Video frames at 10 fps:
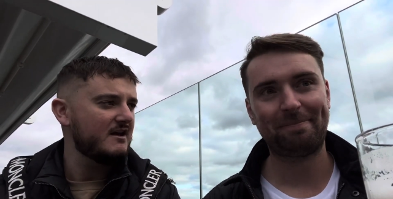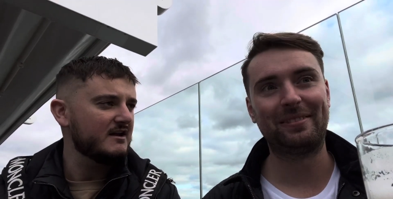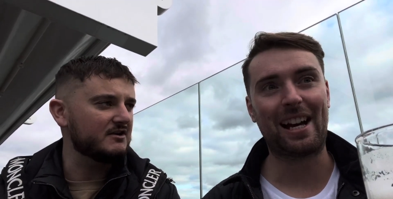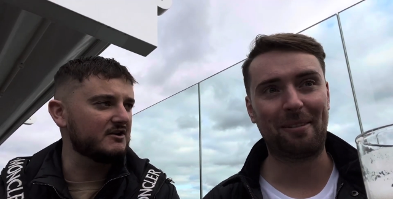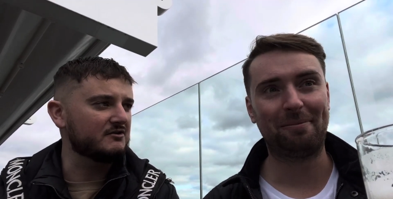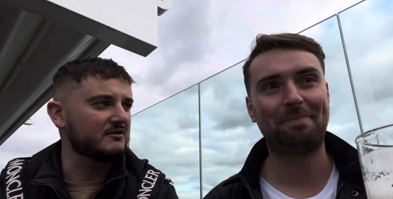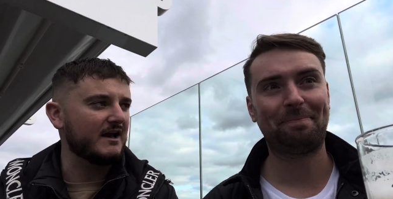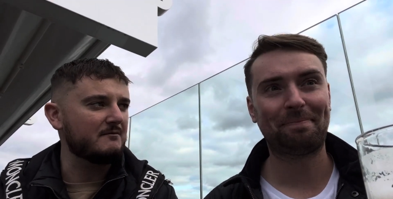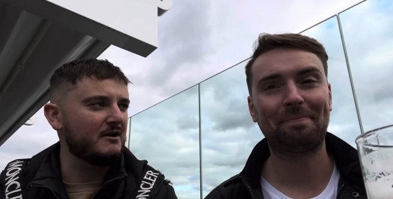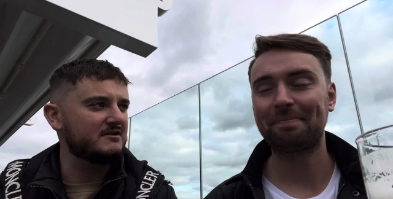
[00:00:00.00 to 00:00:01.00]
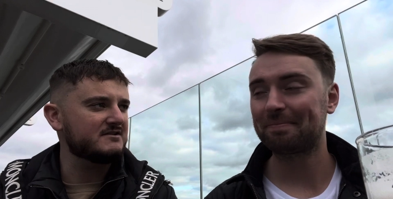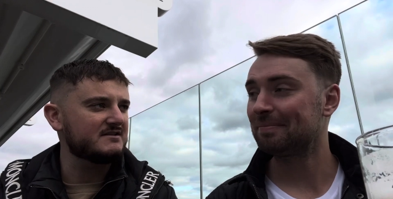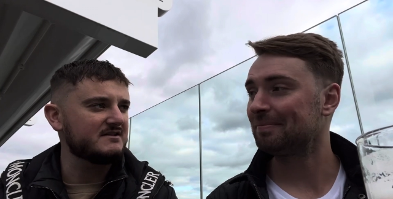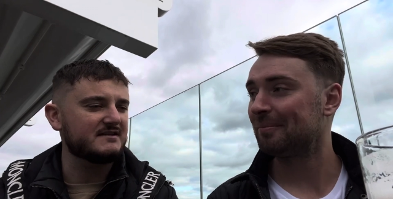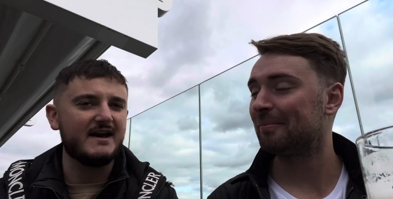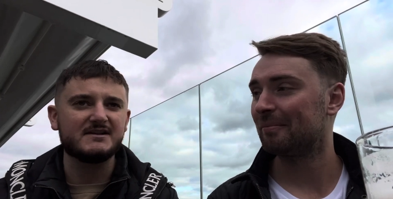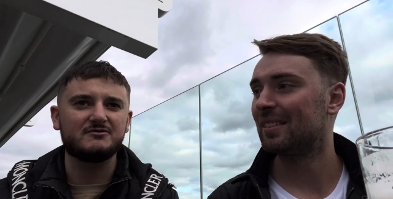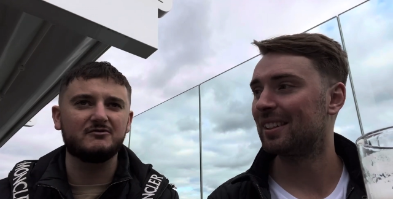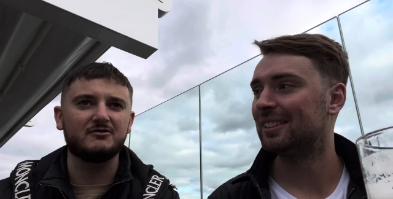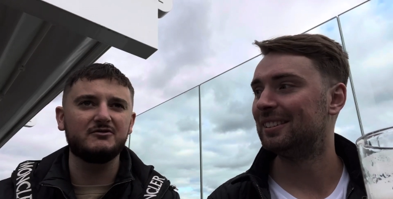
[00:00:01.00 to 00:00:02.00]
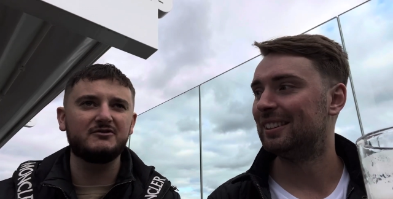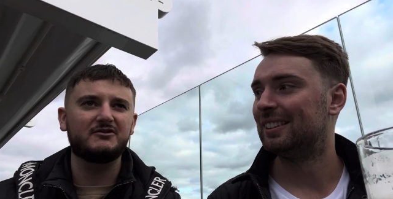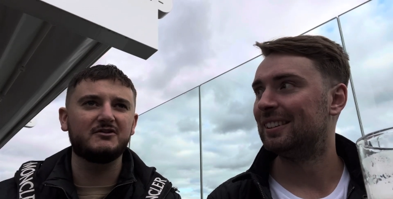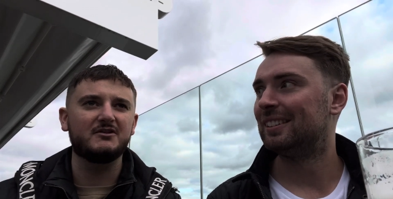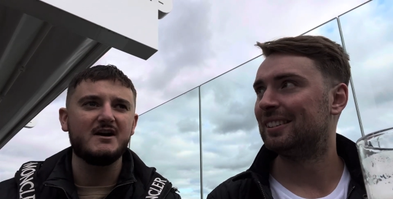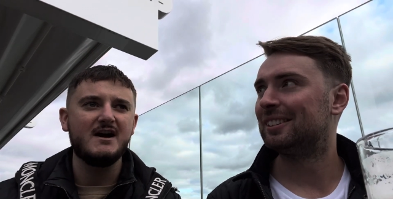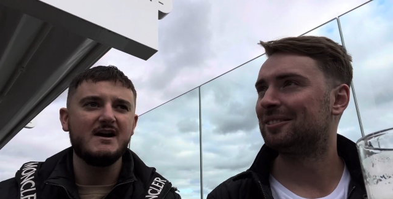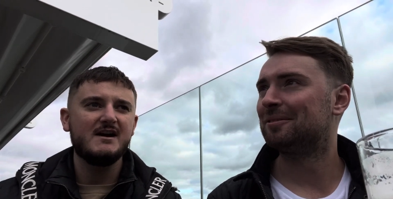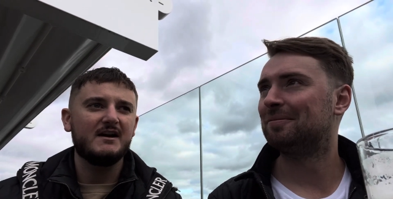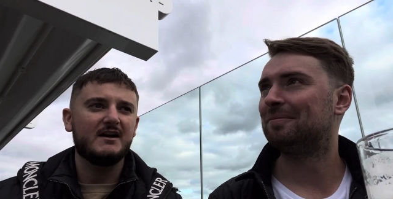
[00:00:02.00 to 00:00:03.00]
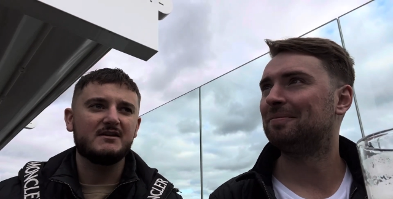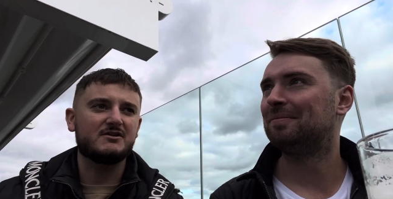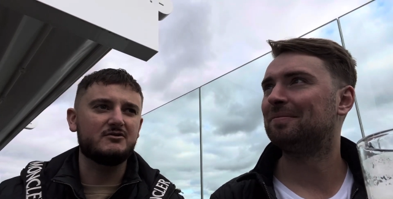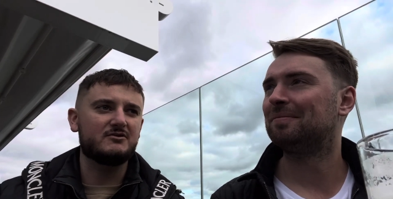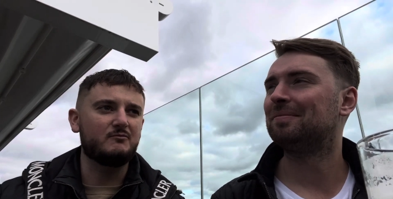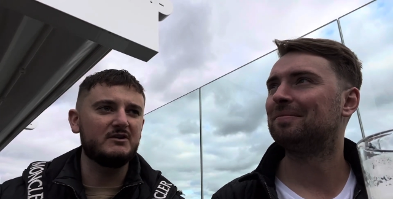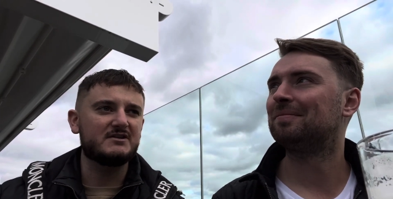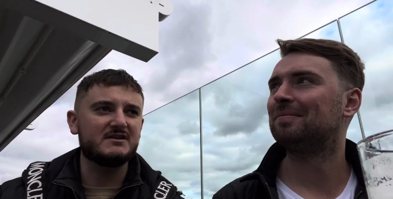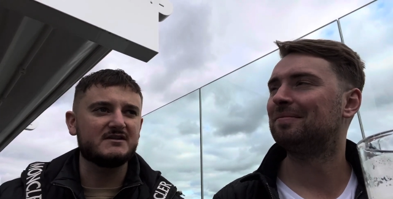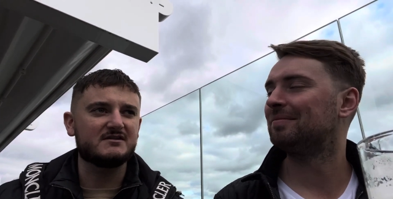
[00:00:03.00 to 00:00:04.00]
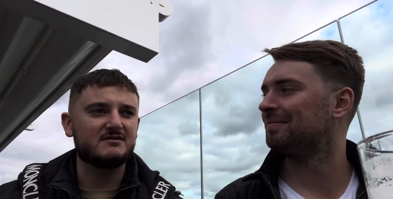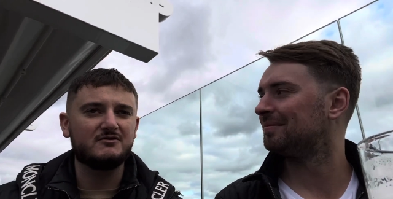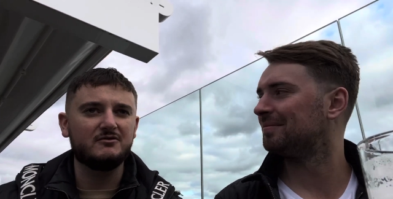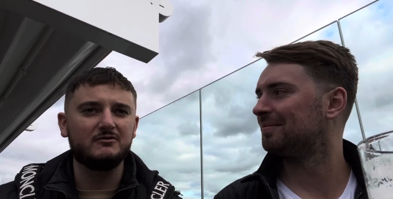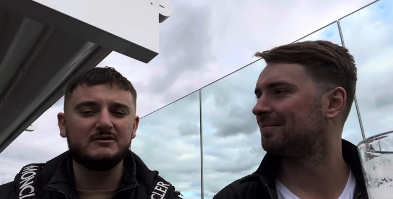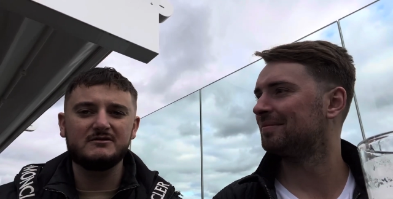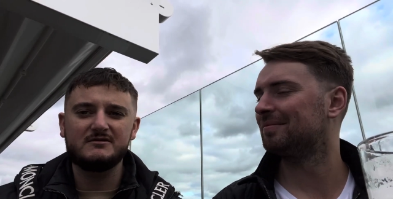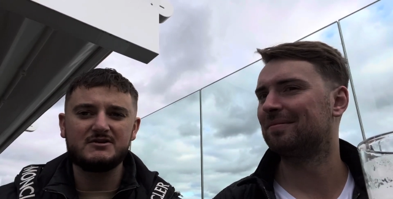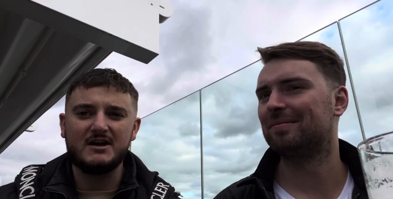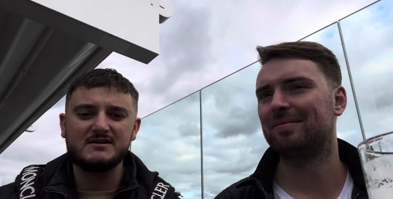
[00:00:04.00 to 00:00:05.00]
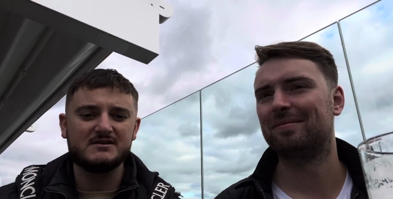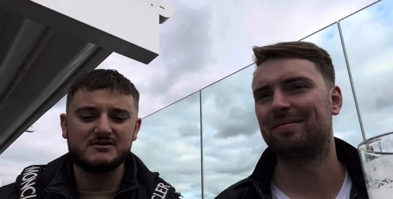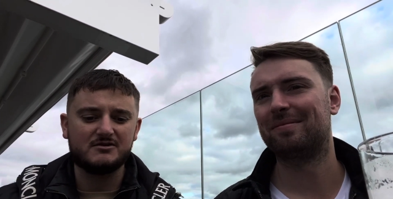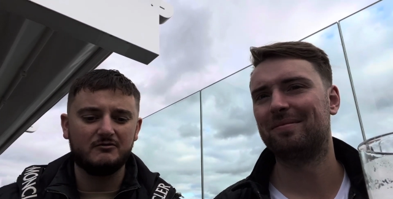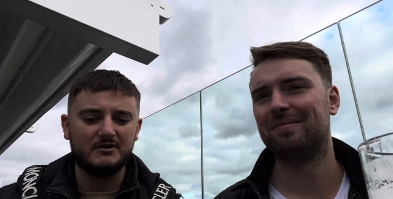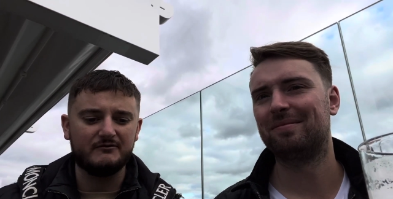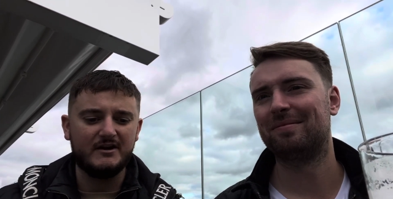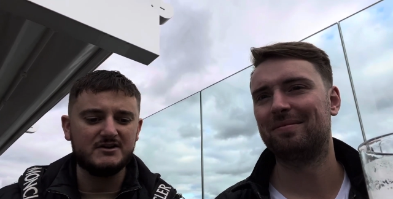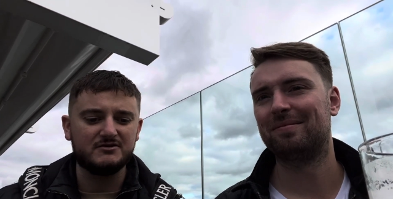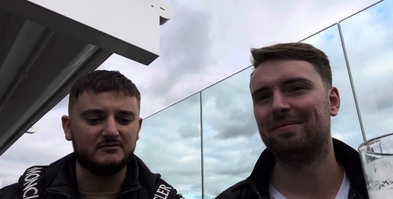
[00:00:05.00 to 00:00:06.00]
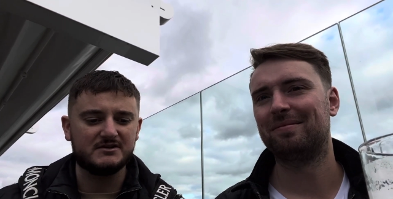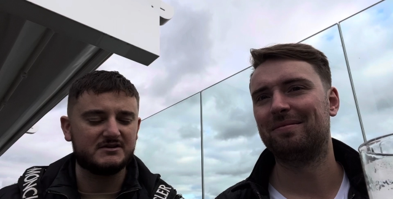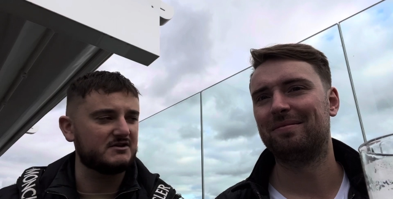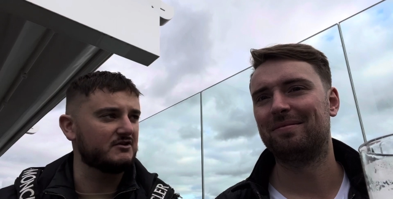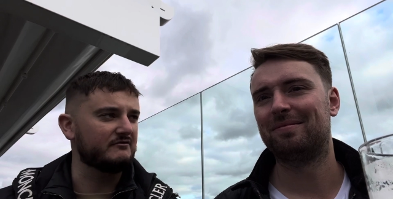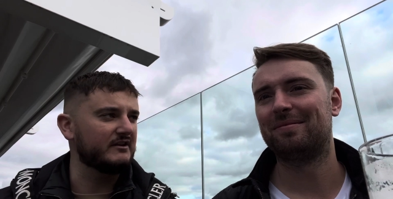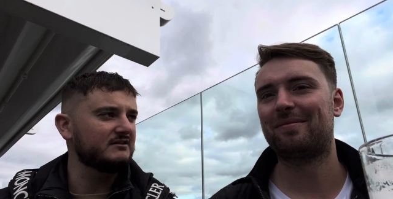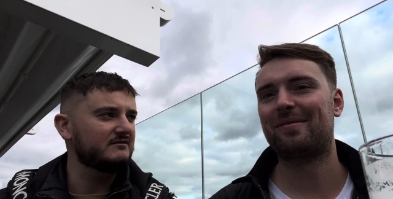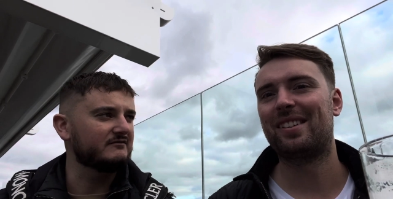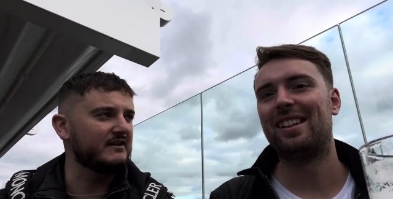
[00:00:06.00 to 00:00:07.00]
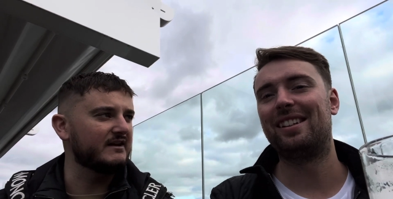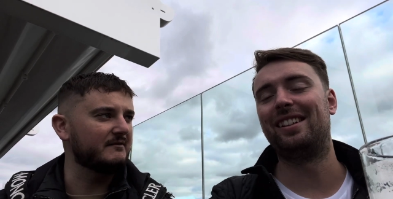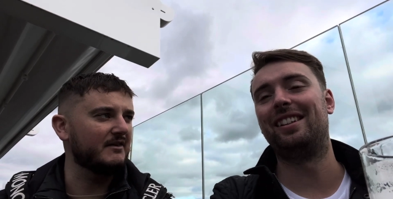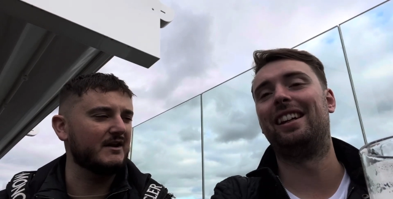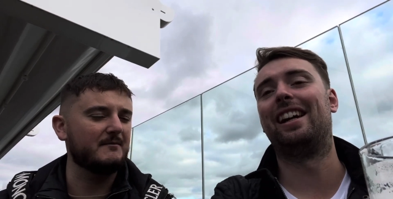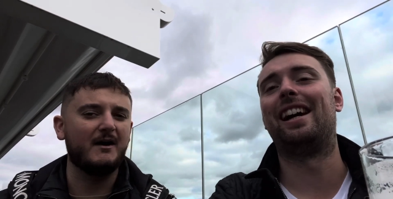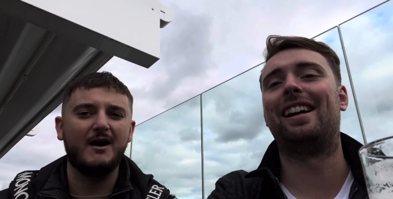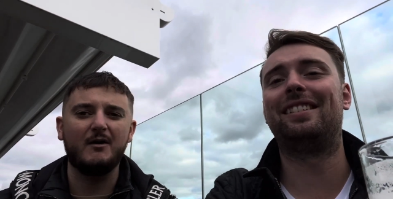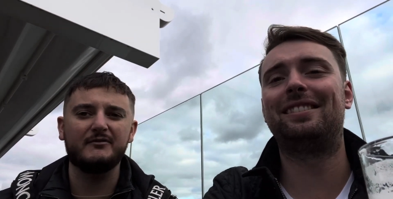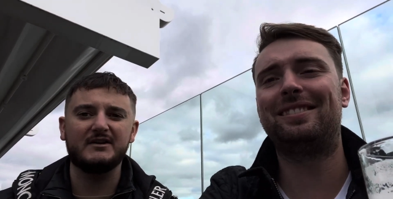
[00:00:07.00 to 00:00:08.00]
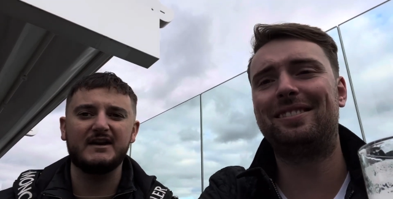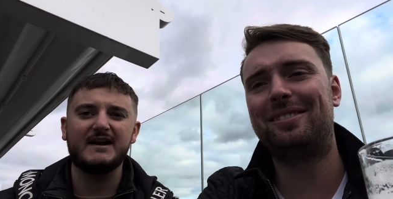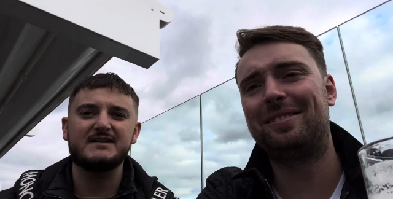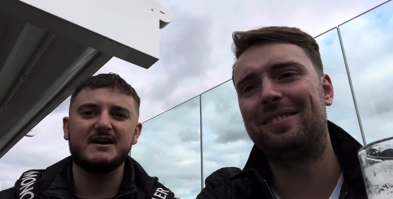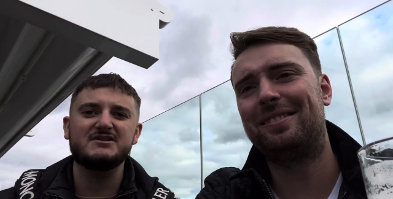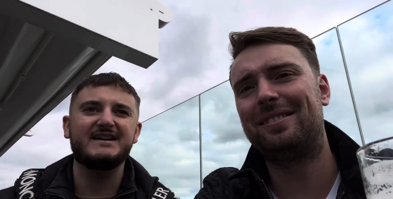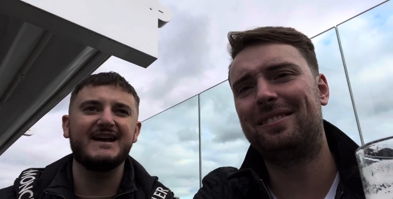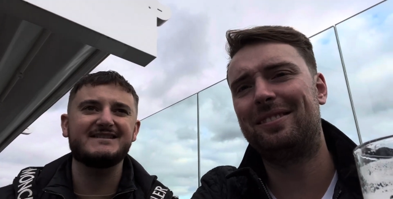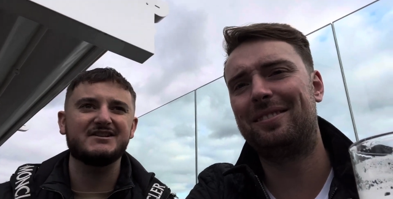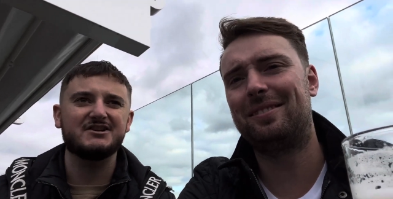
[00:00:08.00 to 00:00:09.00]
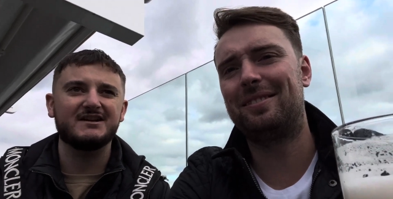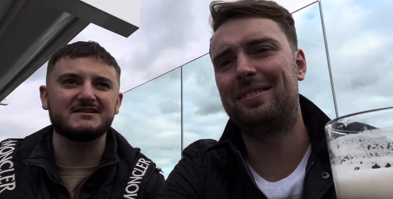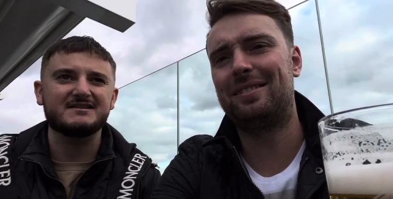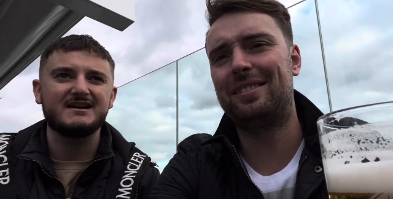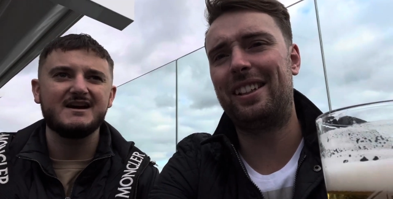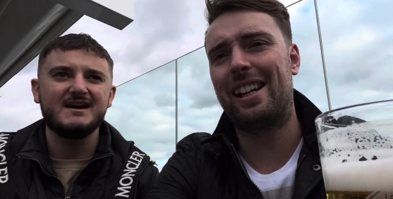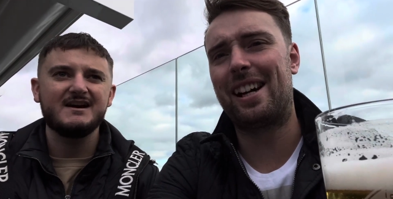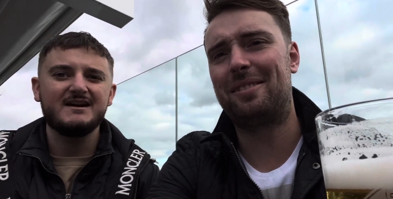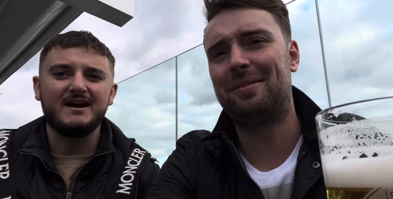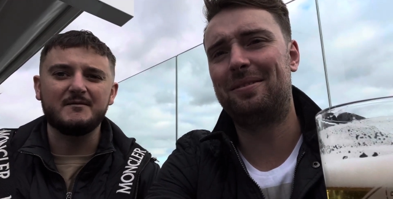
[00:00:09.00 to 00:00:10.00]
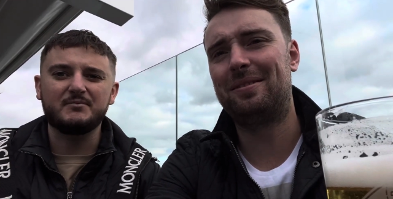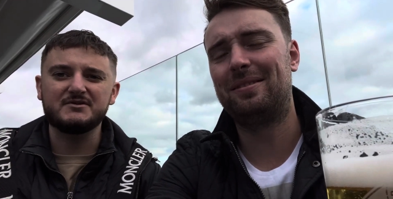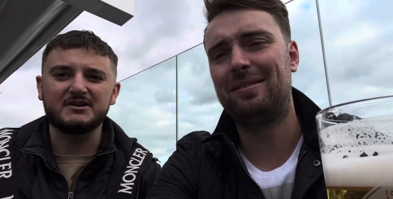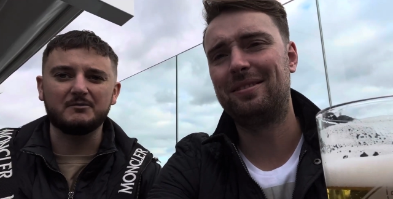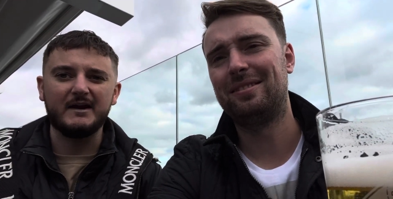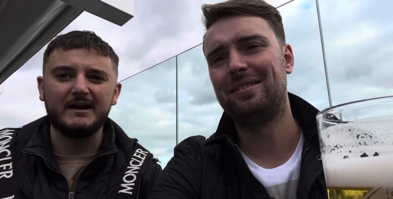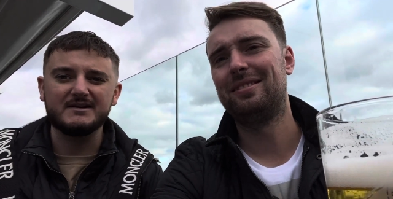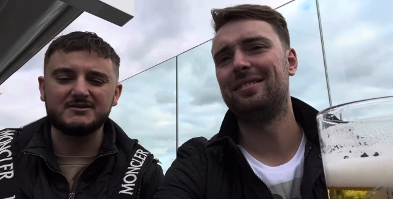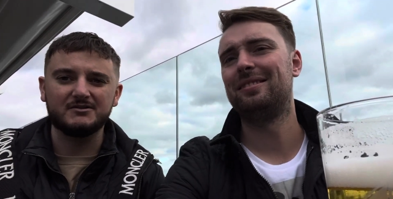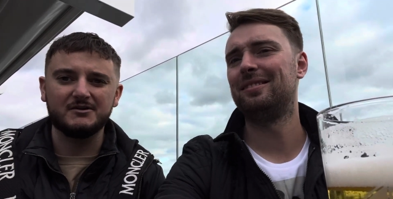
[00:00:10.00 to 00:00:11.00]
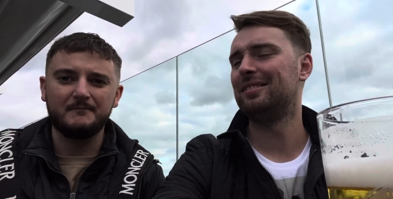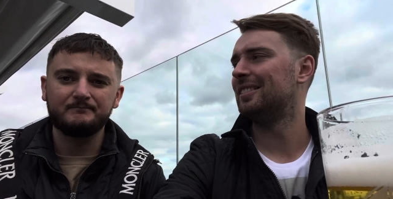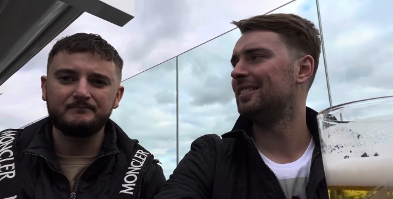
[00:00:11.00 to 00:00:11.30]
Speaker 1: Yeah. You, you, don't care what he does. He's there to score goals. So Wilson's goal chance and scoring ratio is, is unreal. Really, when you think yeah. about how often he get, actually gets a chance, yeah, and puts it away. So